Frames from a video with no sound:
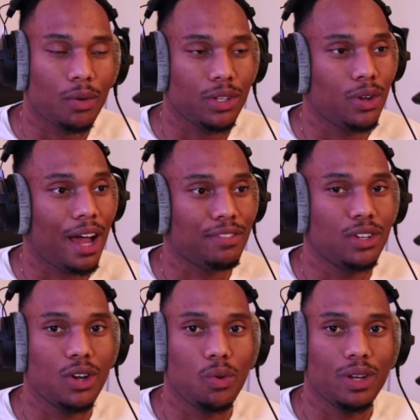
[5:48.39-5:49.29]
You have to
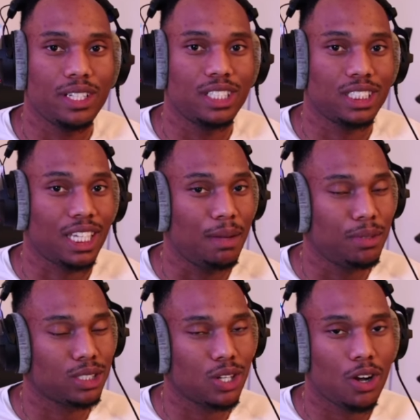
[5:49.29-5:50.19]
know when to just keep
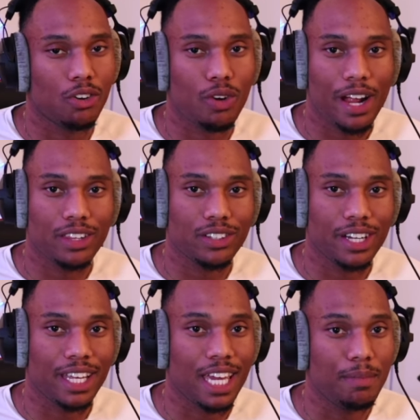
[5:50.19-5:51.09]
the song regular
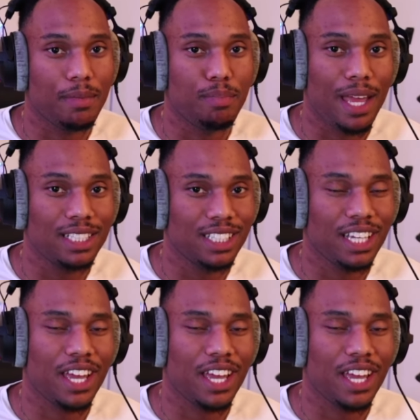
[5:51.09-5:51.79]
and keep it basic.